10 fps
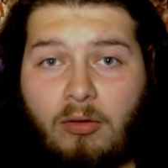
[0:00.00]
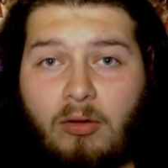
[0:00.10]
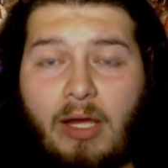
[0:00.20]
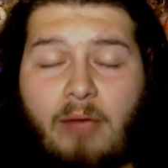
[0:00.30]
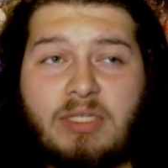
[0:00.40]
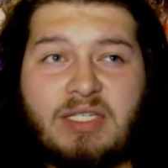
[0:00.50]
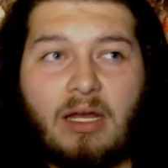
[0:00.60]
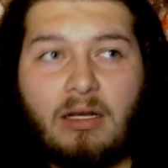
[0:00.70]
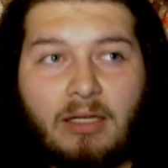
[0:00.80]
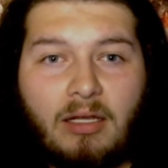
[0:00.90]
I was kind of
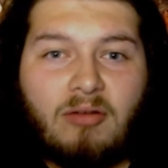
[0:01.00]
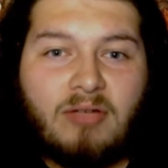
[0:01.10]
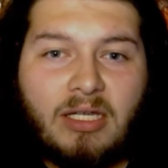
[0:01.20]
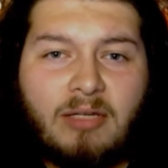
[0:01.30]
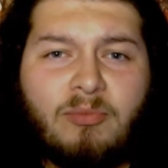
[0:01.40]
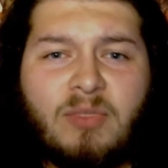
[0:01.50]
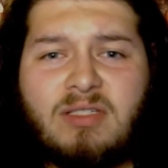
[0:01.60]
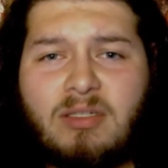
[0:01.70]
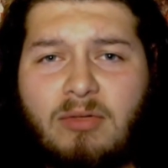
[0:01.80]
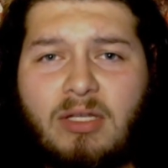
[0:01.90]
like, okay, let's see
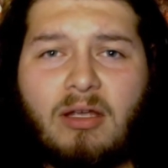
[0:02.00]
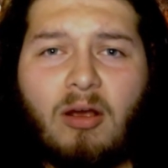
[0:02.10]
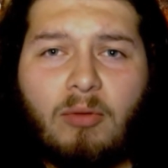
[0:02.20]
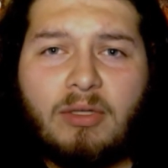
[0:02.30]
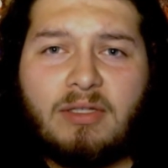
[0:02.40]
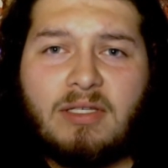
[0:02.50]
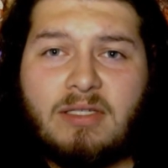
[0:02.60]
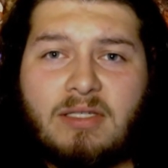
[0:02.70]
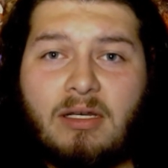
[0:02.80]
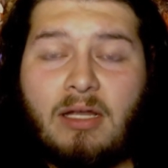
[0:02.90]
where they go with this.
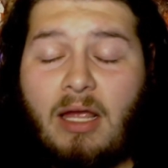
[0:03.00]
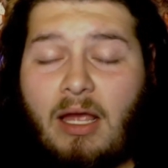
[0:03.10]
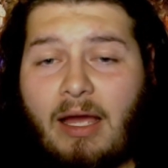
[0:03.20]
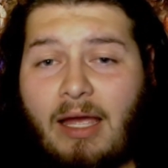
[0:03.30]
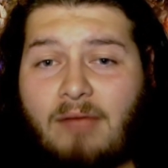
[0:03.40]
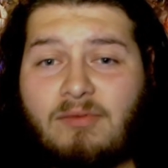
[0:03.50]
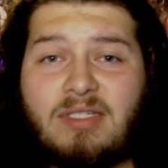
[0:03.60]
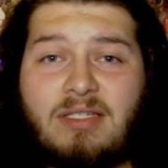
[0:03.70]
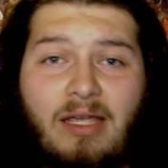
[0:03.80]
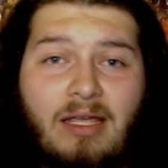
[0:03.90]
And I have to
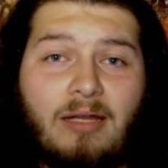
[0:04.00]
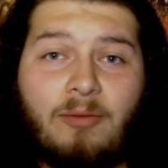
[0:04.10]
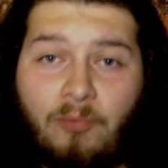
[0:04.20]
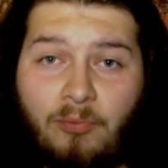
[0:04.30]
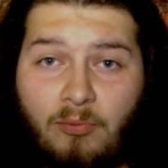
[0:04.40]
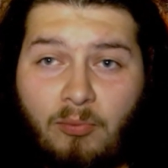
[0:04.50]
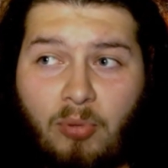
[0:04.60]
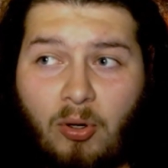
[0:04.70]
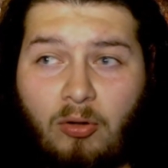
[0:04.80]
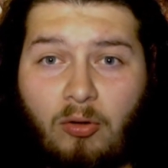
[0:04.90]
say,
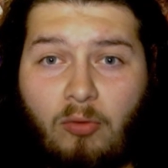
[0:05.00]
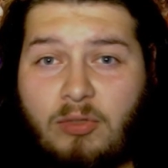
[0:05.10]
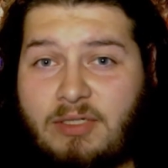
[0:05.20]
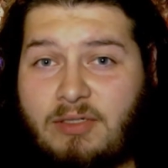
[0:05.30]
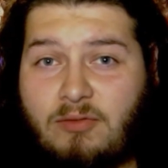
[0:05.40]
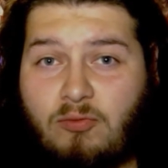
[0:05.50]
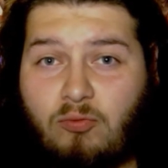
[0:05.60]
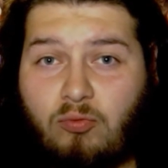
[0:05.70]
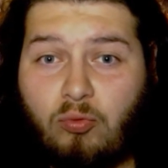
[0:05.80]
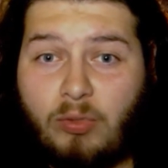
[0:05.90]
Pearl was
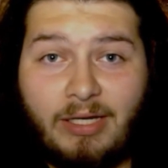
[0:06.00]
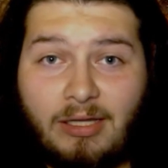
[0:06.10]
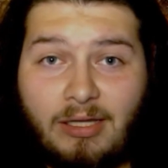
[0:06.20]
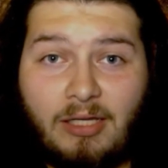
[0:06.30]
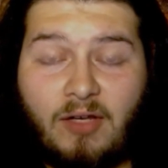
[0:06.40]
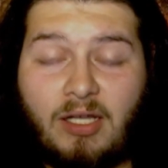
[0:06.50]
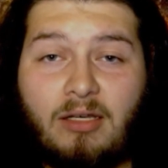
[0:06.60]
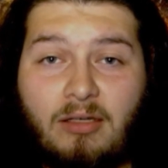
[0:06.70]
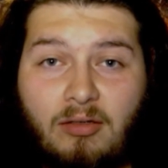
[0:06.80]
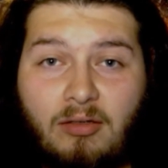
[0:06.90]
really fucking
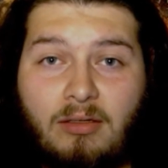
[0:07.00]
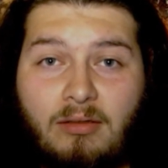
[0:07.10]
good.